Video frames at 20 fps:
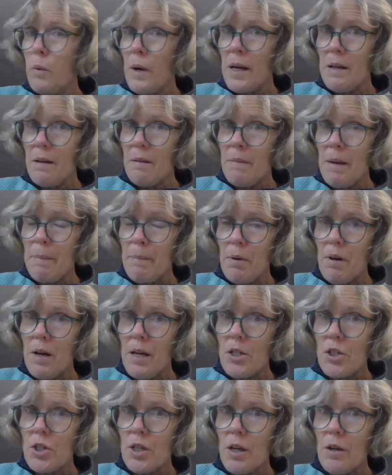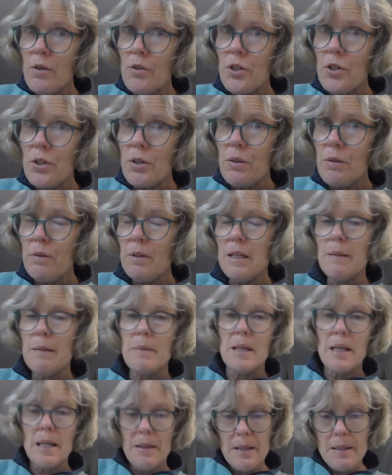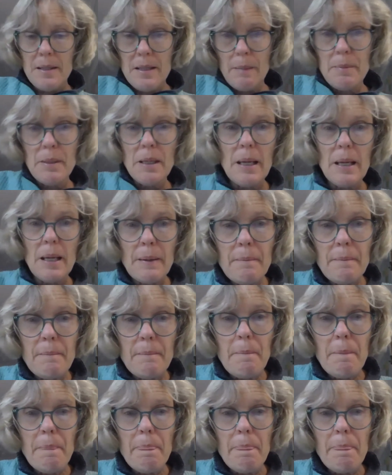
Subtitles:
remember I showed you, and we get this up again.